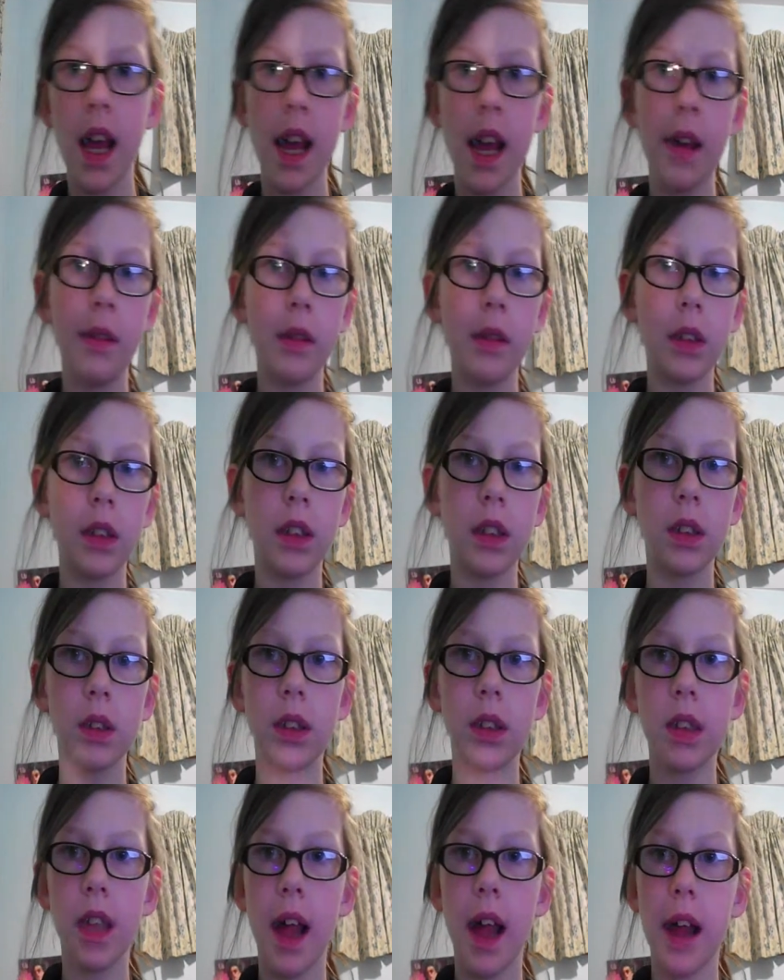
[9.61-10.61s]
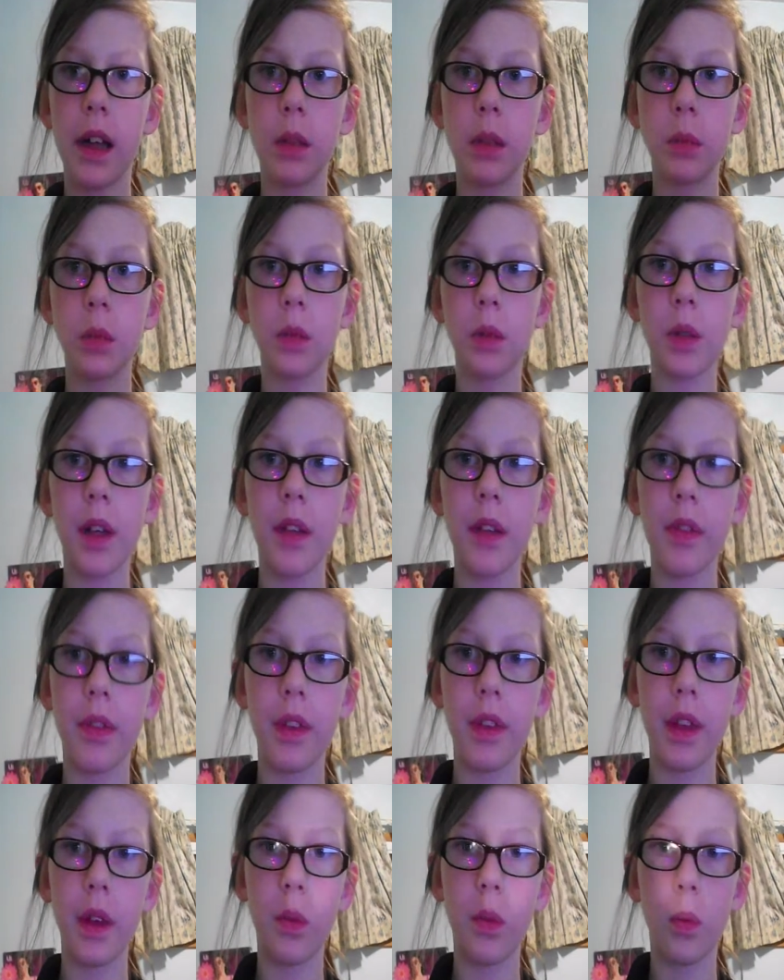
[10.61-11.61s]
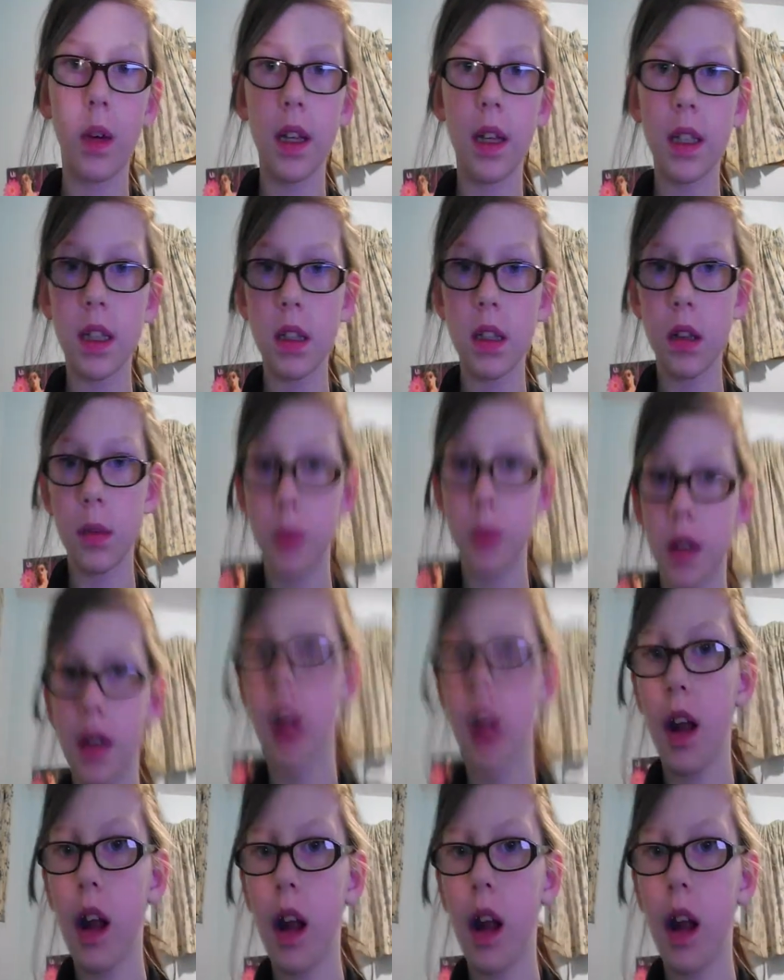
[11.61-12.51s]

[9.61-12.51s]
Hey everyone, so today I'm doing the what is on my